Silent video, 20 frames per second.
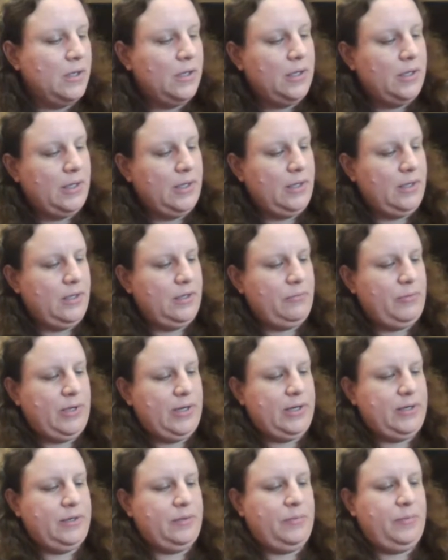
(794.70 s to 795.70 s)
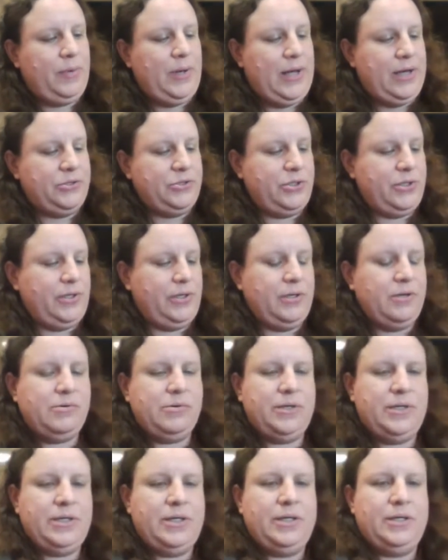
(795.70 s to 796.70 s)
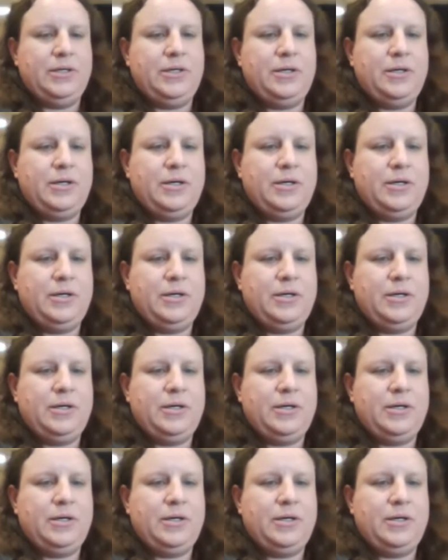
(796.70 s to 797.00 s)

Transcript: And we got a Patrick Ewing,